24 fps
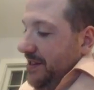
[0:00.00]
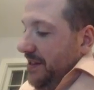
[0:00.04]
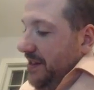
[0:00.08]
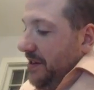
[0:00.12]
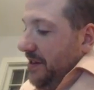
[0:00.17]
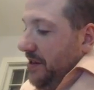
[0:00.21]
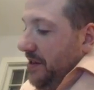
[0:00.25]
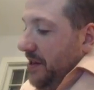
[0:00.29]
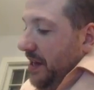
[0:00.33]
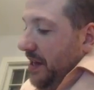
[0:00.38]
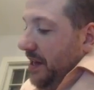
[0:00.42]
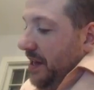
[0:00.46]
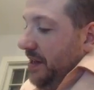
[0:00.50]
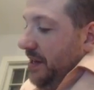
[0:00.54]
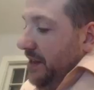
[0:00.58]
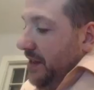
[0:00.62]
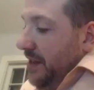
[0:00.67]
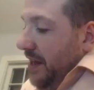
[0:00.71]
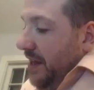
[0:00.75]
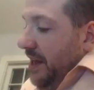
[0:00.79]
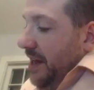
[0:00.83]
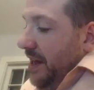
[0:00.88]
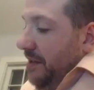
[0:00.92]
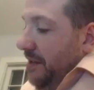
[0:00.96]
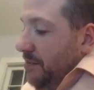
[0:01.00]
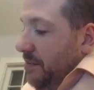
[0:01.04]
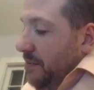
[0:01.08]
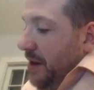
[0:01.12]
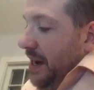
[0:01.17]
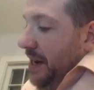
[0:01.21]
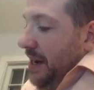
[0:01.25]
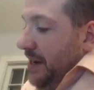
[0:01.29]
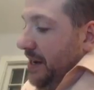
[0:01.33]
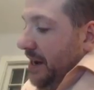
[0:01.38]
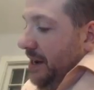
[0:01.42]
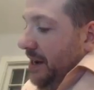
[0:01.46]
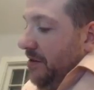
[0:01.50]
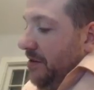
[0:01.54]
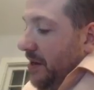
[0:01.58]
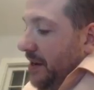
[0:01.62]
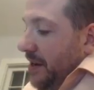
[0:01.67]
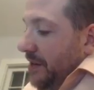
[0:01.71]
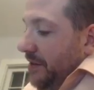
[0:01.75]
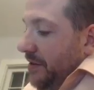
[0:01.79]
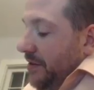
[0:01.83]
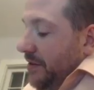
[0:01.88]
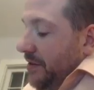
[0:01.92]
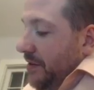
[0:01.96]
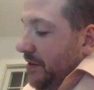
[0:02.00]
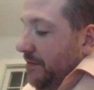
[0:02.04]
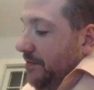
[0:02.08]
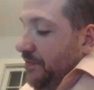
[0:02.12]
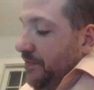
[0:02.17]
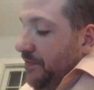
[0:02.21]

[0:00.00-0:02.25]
okay, but I digress.